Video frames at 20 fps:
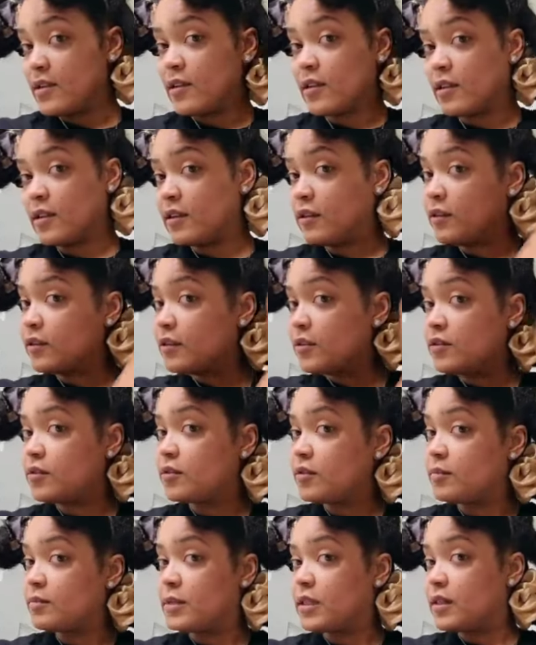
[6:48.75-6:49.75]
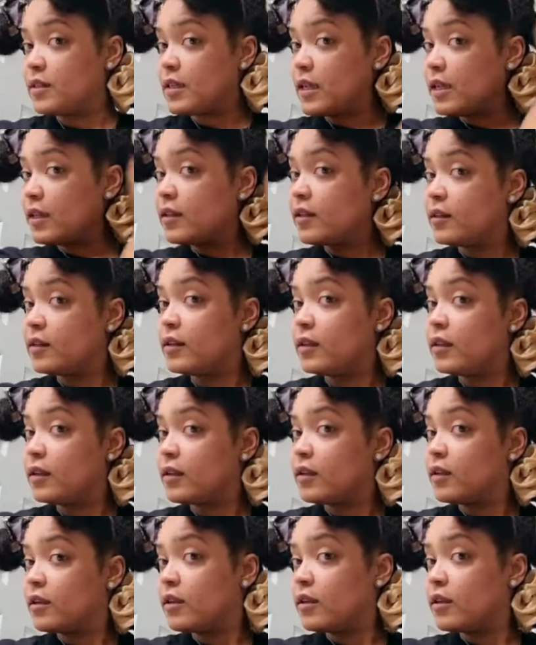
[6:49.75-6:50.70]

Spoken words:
I need to do some detangling.